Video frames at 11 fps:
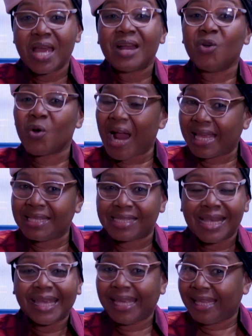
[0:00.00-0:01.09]
rise
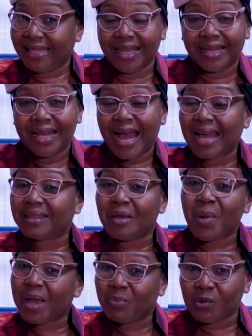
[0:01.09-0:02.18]
again. And the
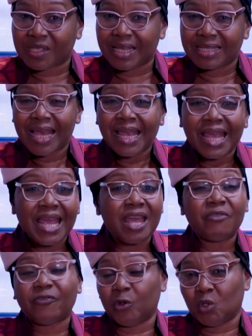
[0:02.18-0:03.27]
Bible says, if
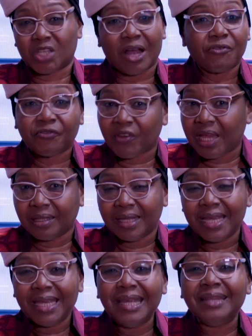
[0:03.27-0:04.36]
you shall fail
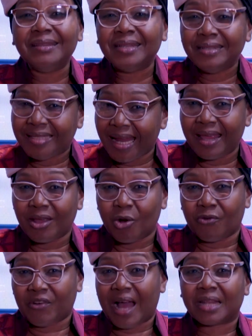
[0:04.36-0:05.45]
in the day of
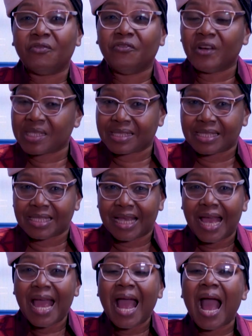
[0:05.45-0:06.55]
adversity,
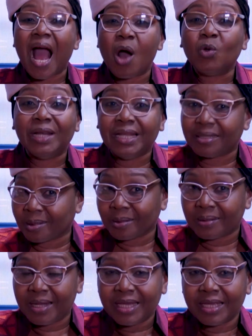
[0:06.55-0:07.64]
how little
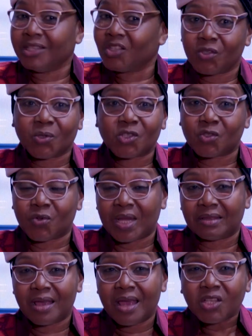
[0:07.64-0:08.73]
is your strength?
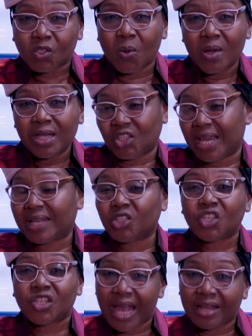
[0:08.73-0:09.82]
So she has
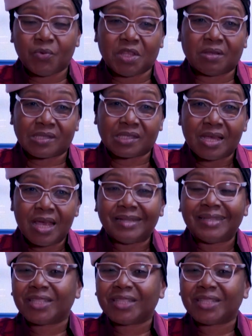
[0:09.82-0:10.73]
shared with us that